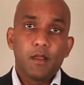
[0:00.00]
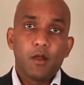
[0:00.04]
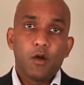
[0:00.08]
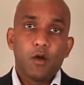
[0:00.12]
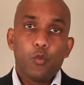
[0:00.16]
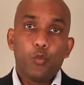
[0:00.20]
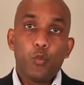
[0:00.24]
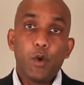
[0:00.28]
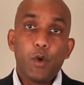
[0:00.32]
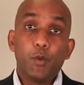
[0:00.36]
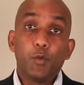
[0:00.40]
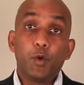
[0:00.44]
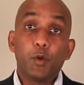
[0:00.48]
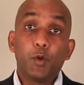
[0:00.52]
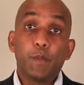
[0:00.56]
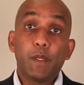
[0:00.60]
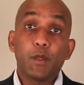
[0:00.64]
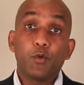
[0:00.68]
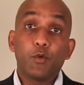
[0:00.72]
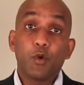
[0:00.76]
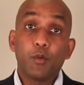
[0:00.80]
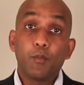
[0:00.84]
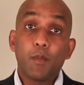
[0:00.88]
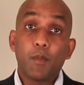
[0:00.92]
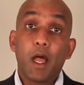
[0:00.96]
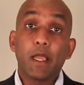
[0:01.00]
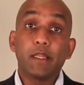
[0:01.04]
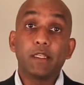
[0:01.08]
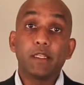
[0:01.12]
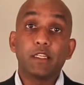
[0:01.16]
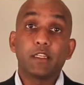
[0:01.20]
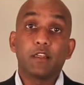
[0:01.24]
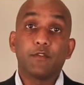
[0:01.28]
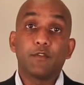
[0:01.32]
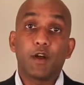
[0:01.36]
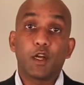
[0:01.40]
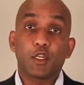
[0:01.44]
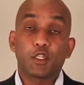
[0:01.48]
We will be
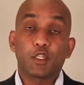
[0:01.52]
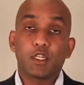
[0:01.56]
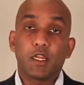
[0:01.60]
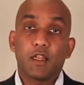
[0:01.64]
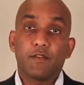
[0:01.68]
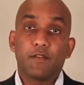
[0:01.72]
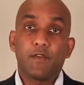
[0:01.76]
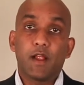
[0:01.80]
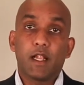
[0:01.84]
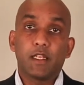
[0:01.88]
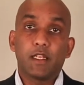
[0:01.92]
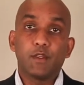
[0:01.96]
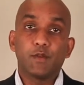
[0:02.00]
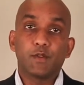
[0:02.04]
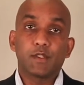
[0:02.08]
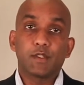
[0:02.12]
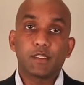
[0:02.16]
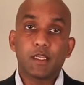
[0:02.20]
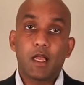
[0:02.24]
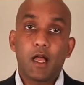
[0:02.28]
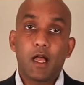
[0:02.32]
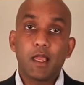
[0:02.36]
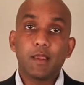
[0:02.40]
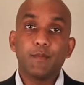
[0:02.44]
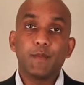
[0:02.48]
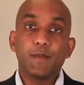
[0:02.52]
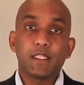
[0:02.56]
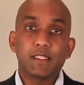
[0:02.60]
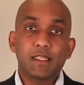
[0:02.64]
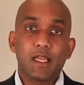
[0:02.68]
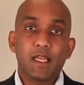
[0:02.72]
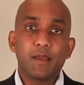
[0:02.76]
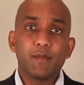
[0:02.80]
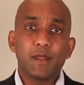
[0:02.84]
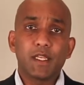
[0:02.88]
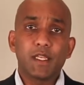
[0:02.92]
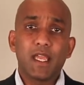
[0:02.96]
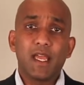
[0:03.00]
reminded of our shared values time and
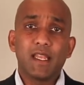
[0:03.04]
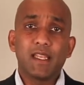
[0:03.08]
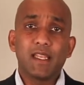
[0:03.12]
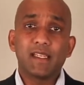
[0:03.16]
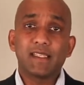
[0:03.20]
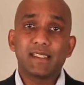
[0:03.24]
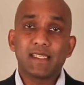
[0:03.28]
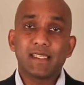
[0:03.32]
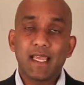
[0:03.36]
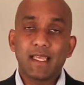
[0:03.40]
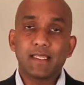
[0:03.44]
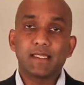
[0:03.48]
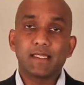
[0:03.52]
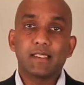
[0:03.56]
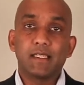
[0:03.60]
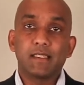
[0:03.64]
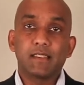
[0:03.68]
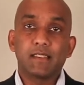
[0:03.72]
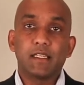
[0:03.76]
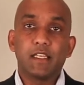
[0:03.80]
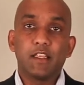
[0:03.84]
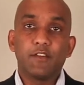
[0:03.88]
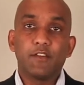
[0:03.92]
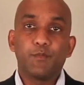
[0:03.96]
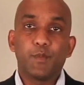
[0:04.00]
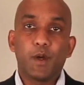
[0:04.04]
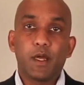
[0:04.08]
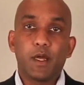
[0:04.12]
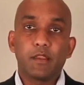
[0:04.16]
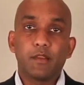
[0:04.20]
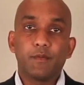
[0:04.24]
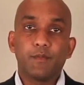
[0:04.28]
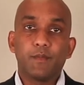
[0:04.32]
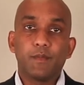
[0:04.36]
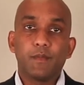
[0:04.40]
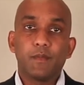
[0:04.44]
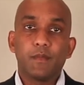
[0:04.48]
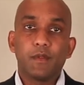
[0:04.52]
time again and tested to live by
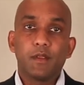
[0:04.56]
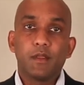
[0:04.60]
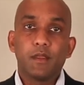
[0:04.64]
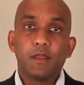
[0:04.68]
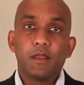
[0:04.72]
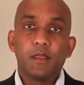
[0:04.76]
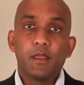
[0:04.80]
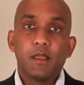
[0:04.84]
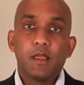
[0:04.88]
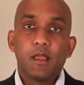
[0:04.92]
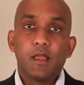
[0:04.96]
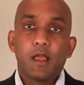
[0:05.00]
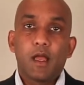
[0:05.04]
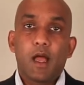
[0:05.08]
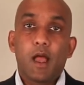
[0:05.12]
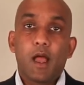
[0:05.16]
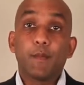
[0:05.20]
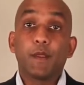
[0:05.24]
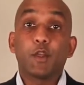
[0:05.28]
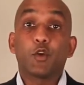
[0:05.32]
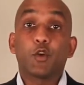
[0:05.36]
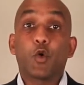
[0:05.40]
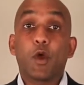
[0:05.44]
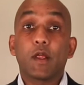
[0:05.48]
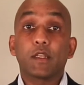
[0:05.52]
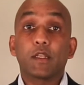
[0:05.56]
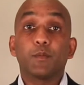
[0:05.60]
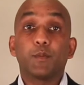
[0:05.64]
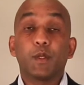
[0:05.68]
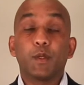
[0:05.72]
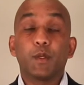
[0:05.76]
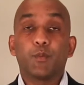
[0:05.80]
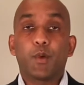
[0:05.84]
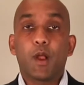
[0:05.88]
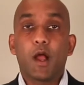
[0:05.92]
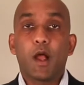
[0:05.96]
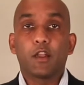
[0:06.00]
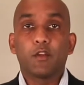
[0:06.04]
them. I'm incredibly
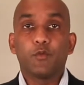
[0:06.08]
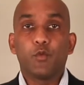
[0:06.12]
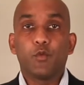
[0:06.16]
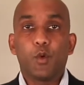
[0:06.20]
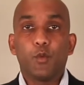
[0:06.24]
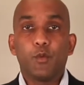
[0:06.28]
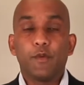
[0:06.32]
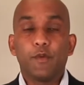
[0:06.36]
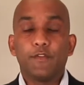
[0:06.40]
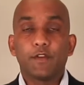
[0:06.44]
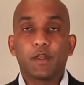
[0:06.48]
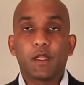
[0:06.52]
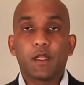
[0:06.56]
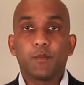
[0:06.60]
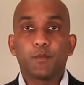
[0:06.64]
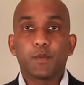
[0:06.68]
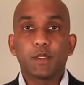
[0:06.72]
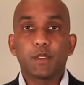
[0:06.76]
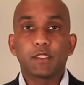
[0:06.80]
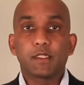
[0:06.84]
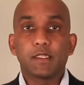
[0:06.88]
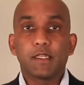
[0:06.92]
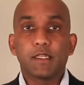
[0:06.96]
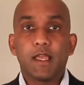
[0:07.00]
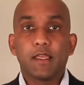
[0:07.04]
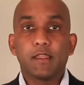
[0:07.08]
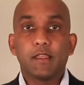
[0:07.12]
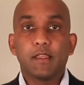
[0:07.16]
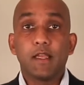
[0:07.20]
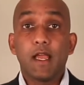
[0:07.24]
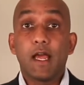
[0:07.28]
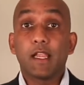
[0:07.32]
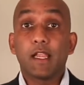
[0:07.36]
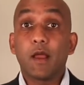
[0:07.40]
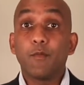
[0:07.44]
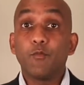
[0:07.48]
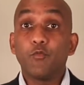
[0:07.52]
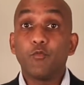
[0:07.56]
proud of what we've accomplished together,
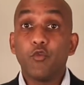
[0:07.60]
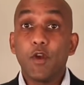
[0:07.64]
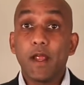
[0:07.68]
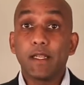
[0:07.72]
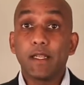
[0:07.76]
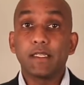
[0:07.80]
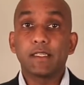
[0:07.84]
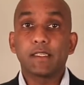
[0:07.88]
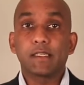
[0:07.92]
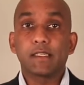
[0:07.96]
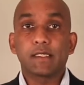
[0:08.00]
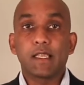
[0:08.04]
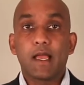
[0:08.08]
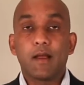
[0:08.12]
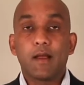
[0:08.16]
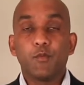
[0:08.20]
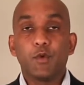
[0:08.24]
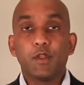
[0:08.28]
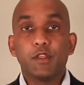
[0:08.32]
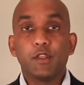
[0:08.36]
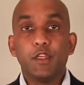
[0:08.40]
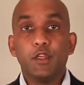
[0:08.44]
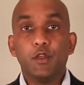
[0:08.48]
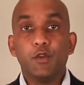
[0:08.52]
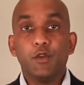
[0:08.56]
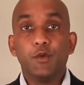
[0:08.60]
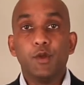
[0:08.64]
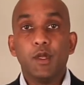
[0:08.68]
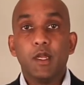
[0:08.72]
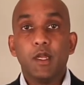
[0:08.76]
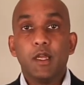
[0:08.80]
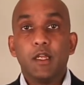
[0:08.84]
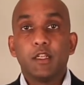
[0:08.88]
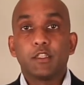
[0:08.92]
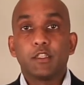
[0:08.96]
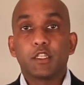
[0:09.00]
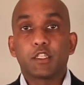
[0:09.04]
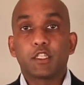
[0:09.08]
and I'm ready to stand with you
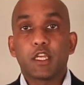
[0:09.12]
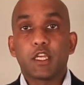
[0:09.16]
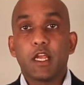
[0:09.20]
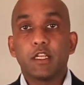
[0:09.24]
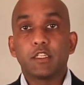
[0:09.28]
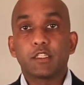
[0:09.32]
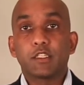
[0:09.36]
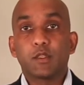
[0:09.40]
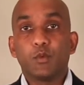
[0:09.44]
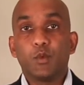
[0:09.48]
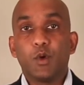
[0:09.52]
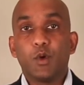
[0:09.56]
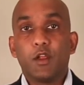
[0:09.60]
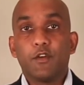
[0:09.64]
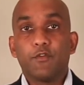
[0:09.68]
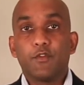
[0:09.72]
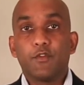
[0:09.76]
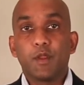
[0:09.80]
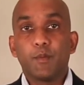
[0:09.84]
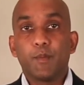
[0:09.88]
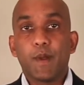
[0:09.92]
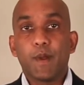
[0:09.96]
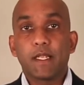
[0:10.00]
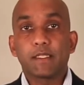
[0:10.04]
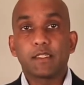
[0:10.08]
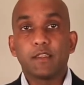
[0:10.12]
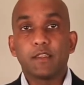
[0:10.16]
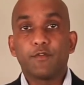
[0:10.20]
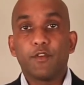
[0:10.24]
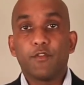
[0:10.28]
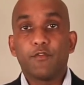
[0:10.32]
to change the world for the better for